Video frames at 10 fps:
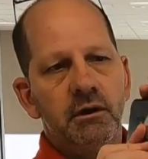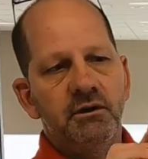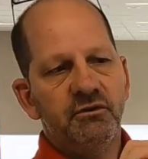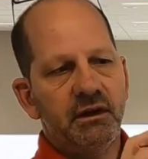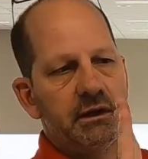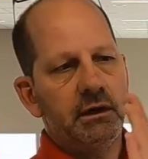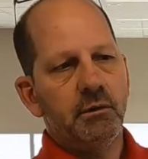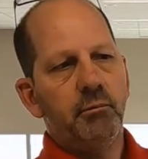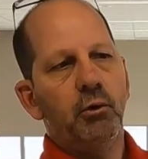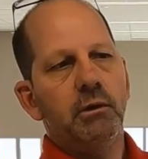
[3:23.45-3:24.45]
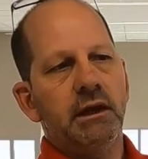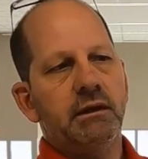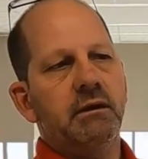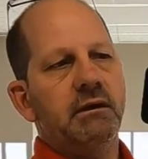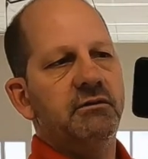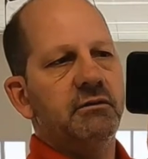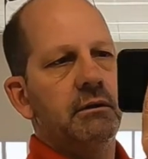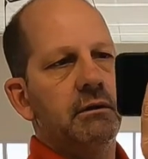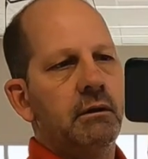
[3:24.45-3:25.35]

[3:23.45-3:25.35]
stick it on a pole like this